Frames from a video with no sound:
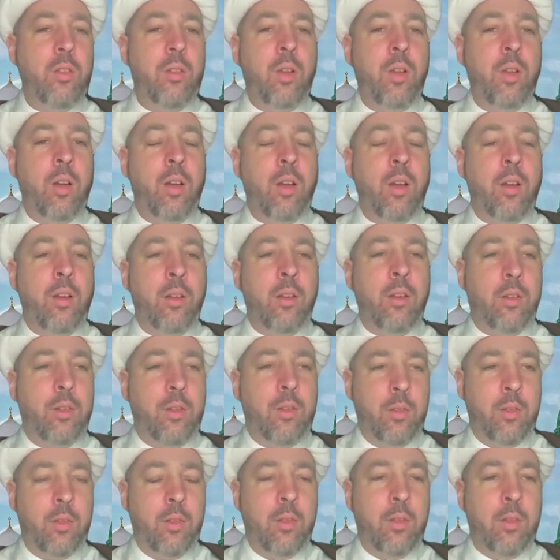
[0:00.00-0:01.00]

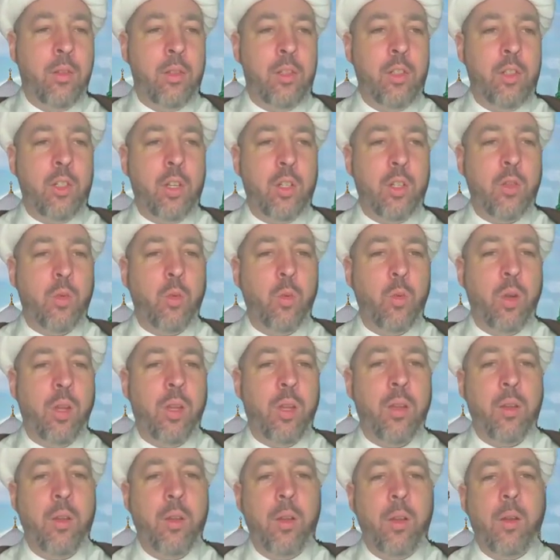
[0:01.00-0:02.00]
the just
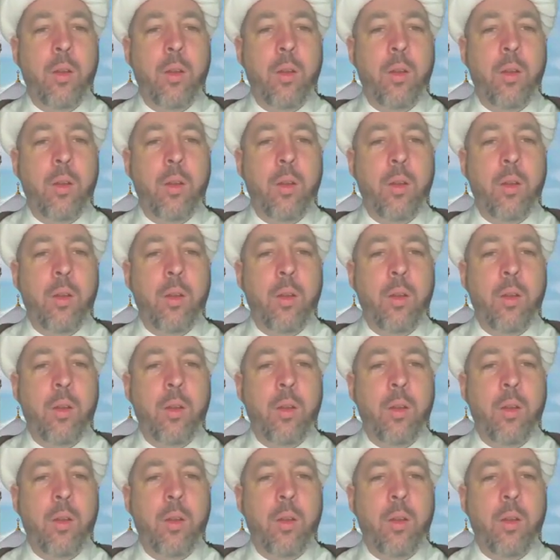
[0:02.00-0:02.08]
way.